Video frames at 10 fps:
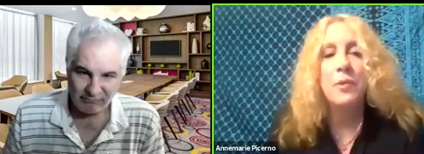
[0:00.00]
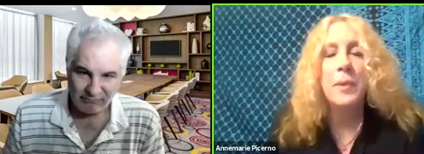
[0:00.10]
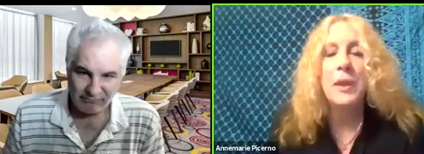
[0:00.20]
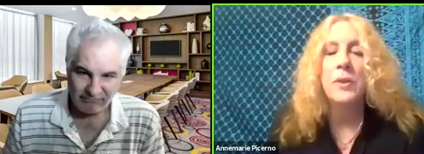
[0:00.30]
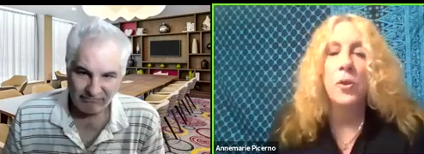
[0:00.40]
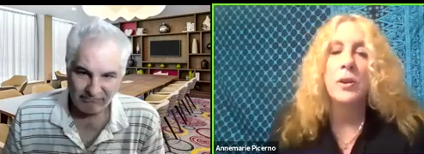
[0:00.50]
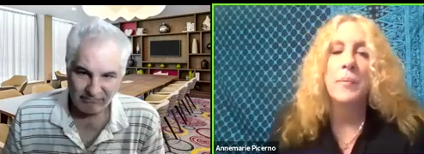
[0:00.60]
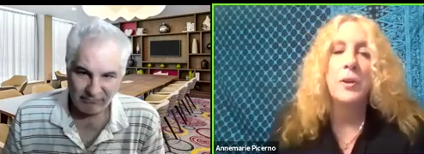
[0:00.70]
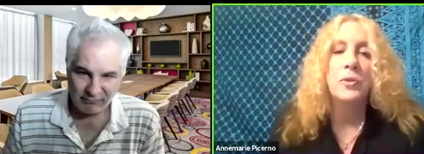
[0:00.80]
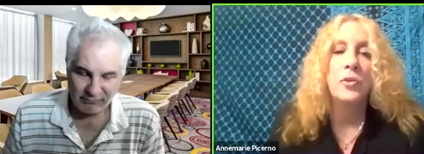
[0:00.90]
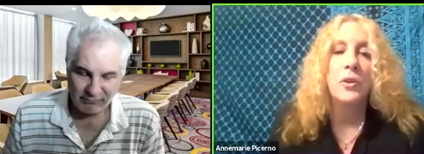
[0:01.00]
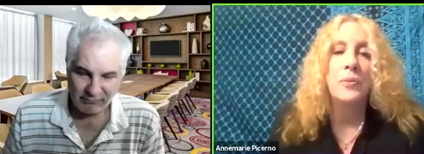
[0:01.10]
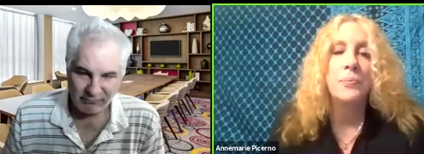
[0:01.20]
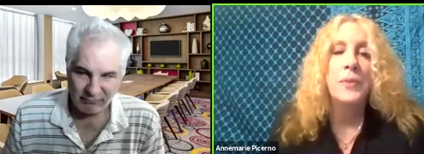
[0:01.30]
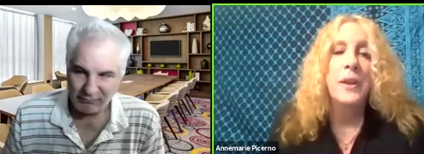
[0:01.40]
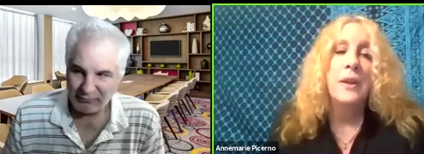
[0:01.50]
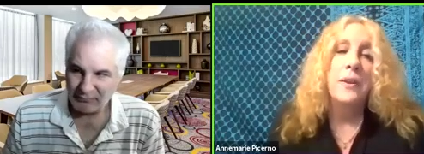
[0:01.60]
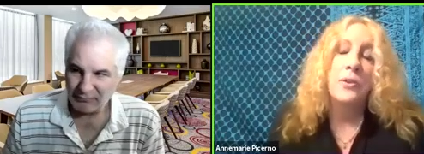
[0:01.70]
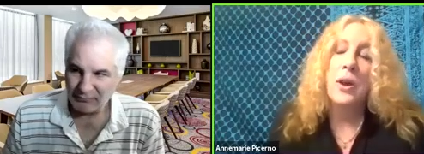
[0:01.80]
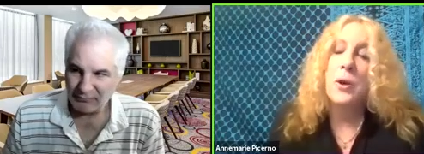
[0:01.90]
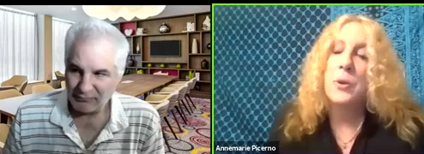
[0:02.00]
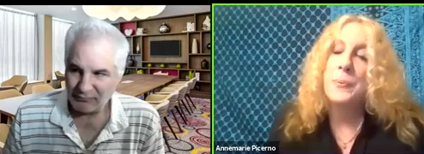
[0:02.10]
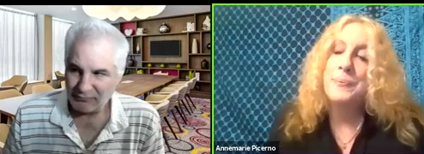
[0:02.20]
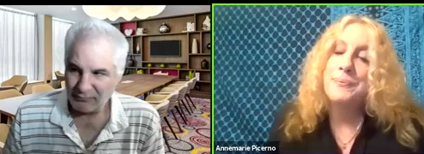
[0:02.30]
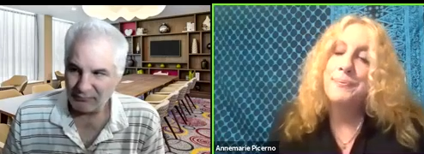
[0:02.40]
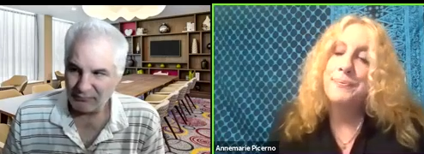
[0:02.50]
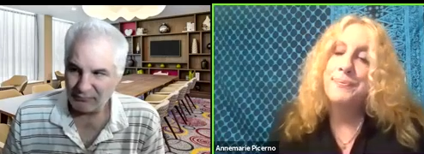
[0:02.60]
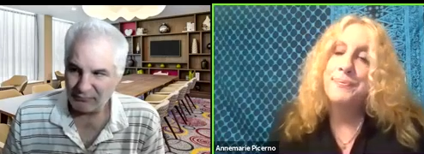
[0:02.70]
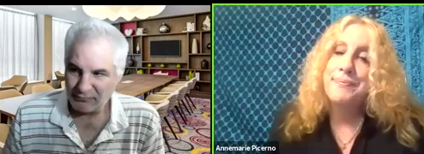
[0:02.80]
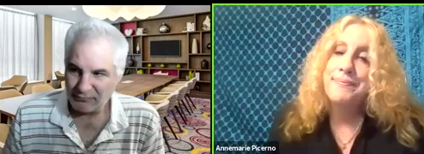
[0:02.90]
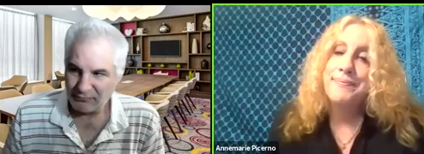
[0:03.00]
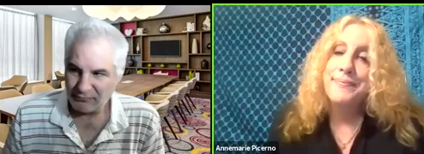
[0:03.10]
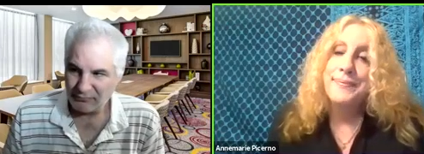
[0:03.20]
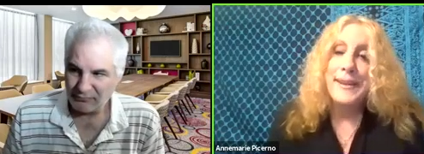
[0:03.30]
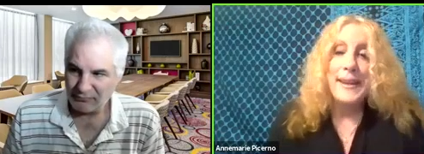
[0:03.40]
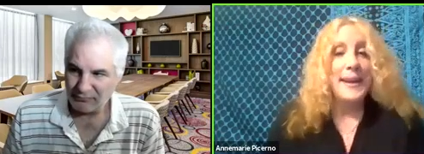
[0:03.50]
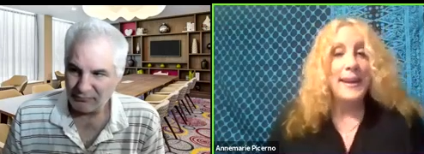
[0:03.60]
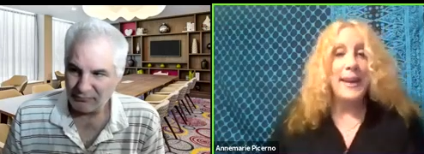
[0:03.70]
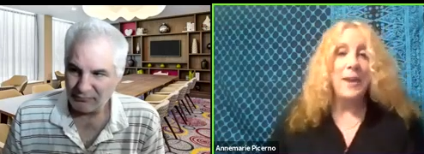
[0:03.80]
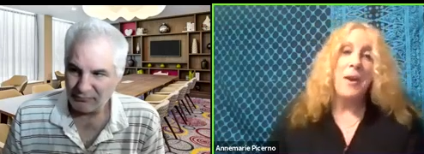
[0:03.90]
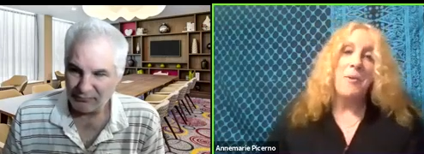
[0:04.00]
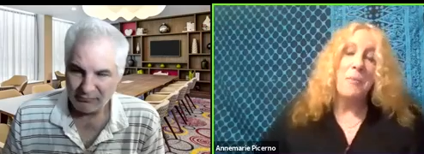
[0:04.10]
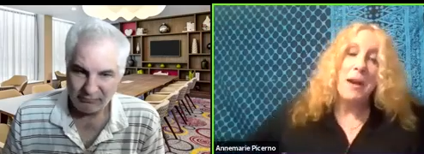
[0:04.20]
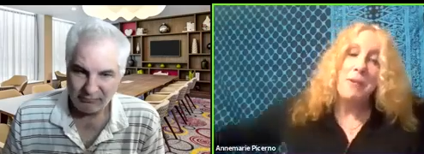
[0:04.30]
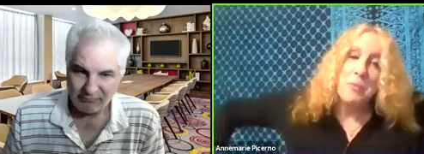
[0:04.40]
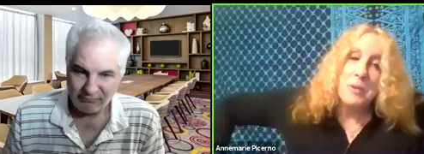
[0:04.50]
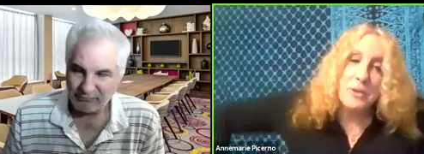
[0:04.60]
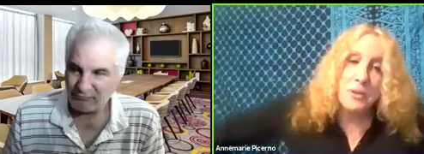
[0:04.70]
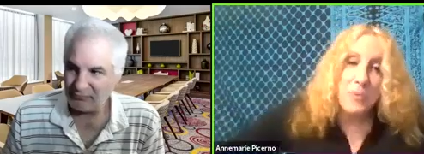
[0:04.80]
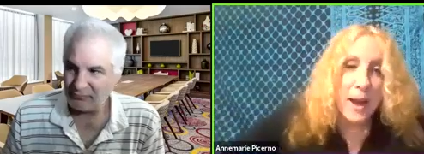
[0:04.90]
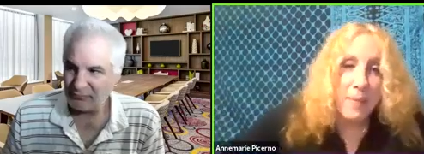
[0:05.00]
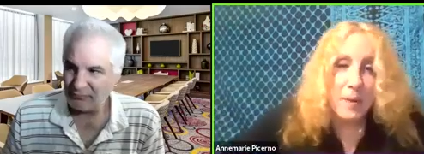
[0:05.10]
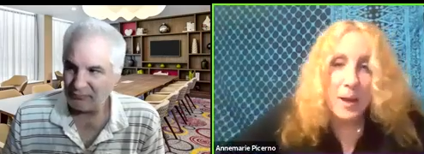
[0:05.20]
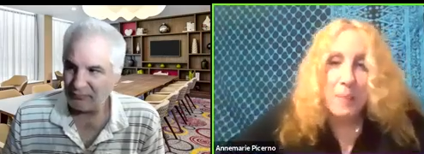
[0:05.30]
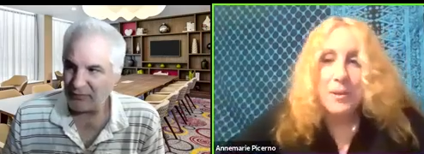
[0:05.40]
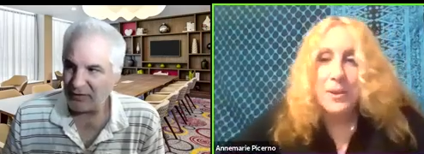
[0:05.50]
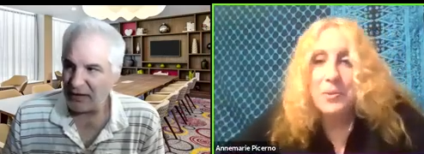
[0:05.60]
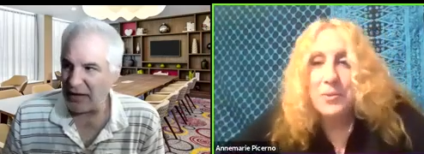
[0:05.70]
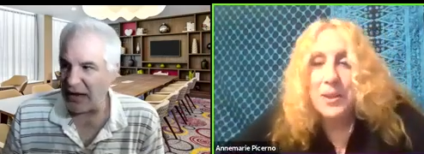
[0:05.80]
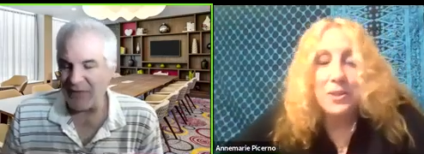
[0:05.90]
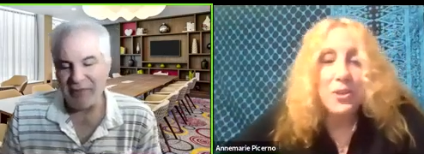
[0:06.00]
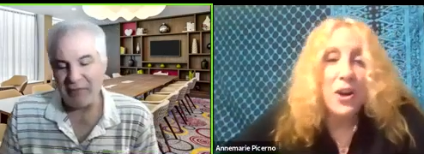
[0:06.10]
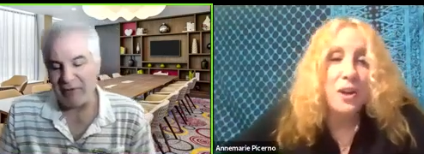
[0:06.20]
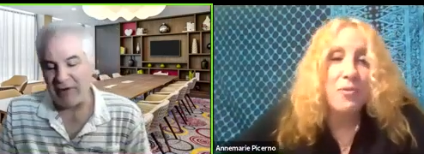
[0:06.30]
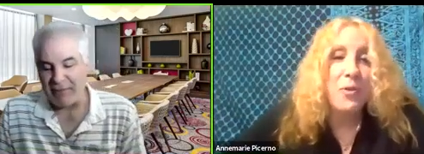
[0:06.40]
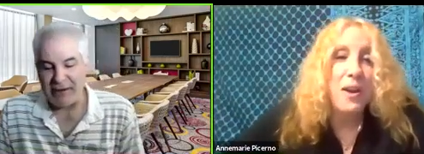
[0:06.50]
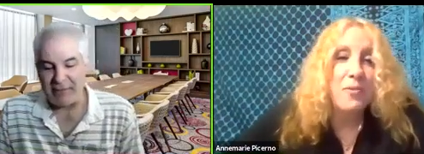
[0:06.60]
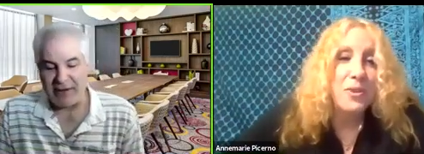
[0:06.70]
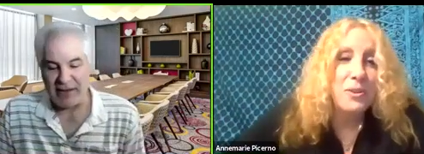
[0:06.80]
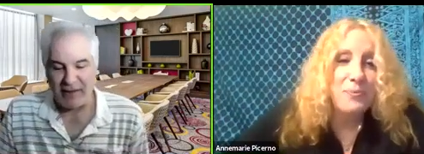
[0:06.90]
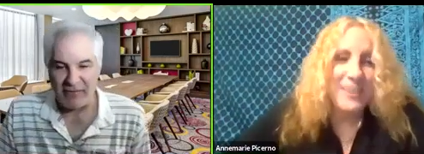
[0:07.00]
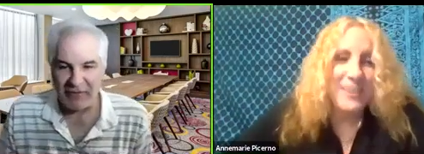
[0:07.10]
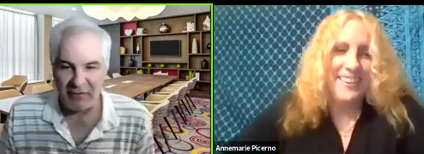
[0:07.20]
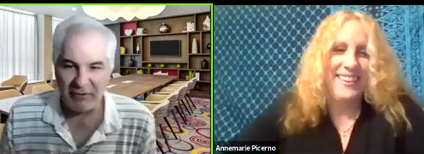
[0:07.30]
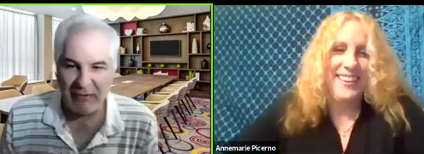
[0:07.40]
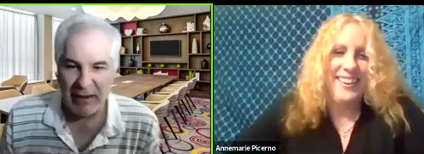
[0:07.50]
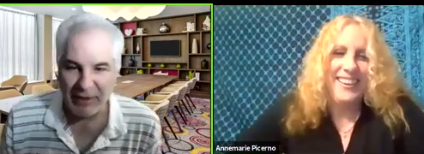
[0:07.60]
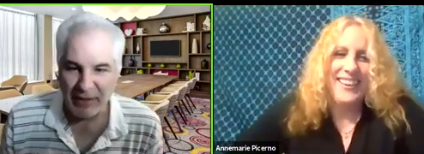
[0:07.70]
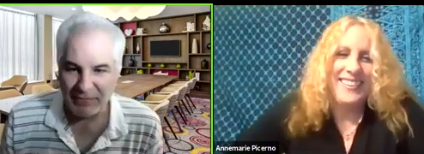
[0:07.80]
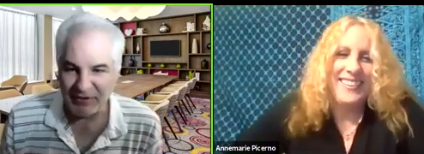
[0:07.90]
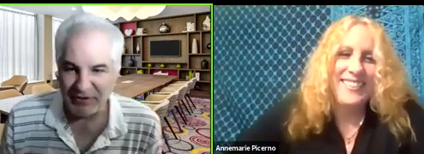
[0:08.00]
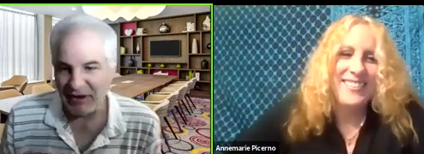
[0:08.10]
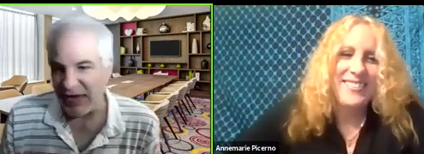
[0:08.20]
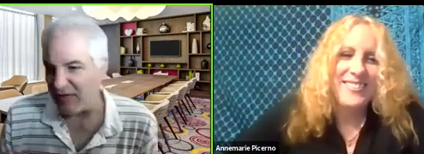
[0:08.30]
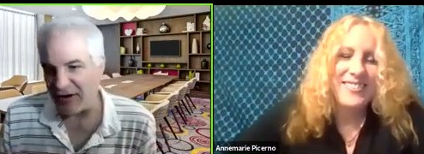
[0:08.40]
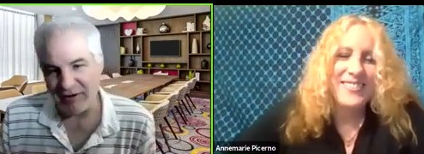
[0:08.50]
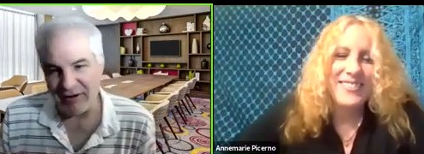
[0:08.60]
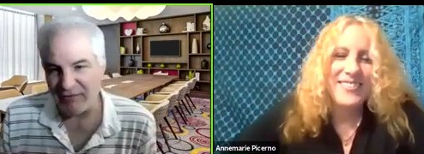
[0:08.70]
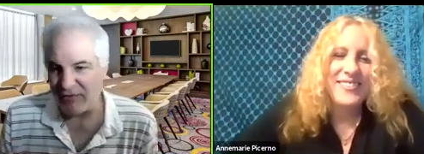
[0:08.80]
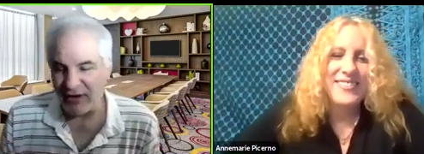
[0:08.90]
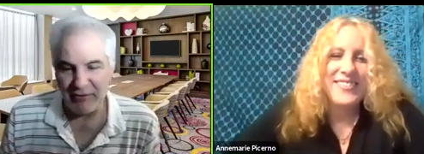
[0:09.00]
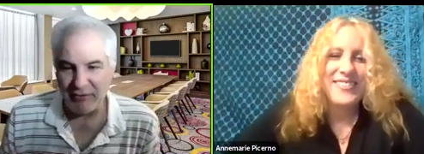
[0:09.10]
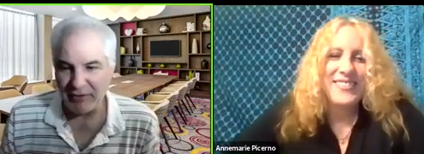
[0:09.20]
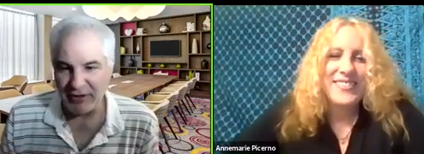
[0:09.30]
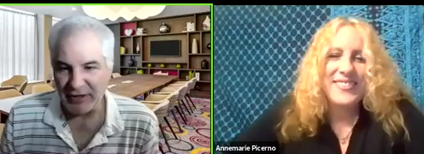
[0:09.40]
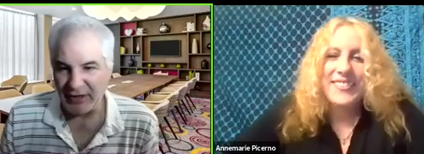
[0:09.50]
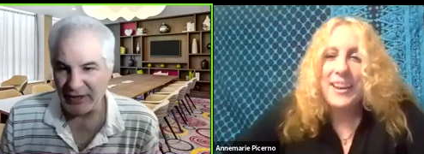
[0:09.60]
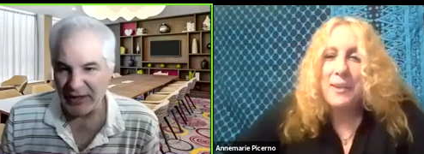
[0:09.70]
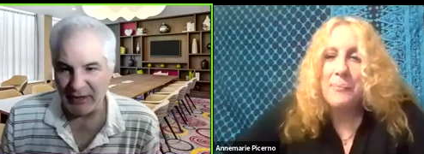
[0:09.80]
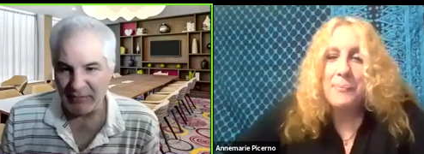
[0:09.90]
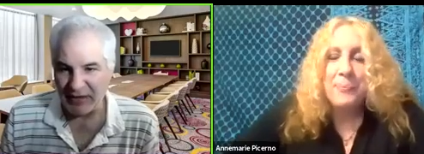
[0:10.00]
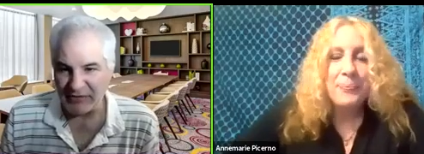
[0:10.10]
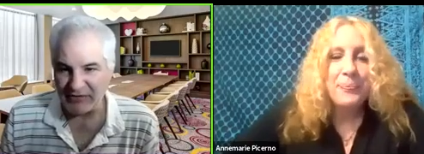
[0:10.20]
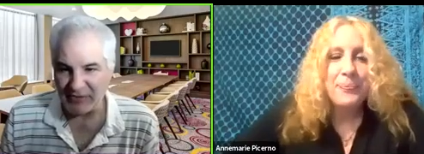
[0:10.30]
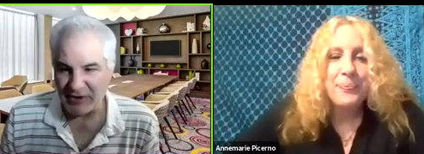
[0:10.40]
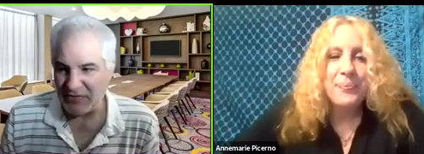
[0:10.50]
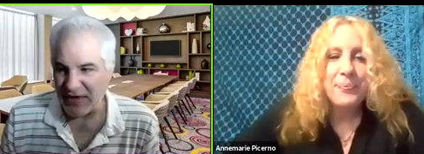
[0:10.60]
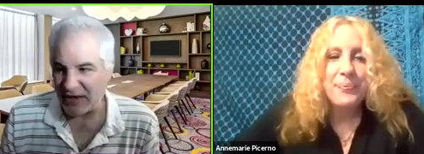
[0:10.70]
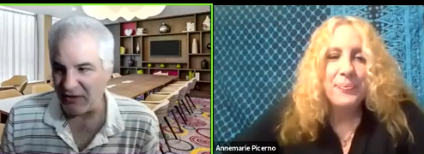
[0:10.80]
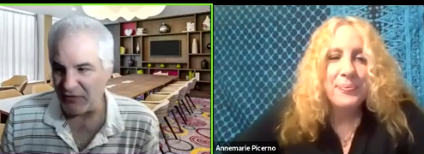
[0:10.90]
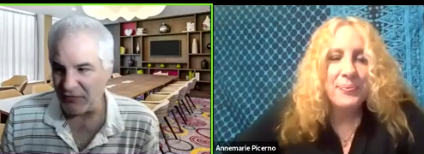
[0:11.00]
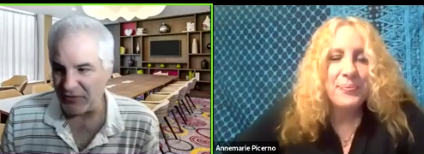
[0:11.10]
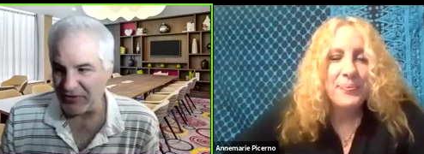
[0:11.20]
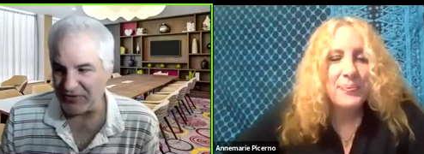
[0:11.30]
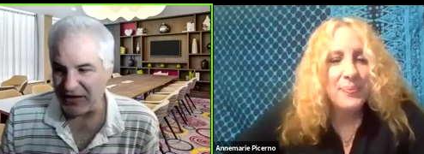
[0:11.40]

Speaker 1: would be a little emotional. So Anyway, we probably should wrap up because yeah,
Speaker 2: I think we're wrapping up now. I think we are wrapped up. So you gave all your info, and we're good. I, I just want to thank you for this